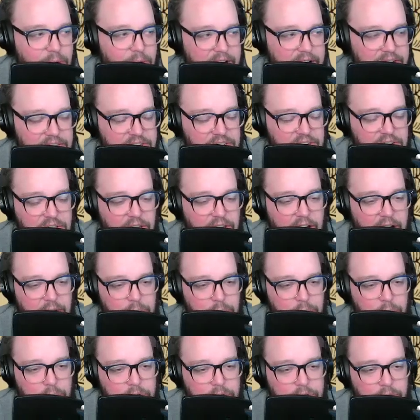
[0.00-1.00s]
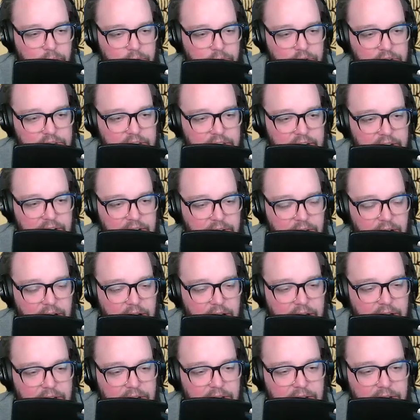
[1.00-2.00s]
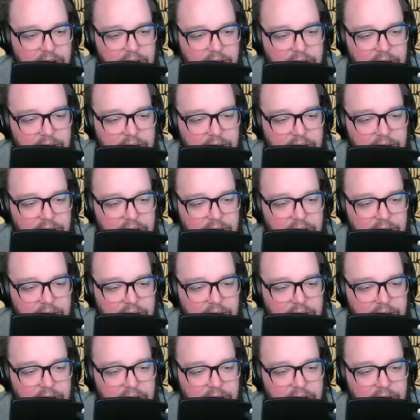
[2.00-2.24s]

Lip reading: right as the clock rolls over to 10 o'clock?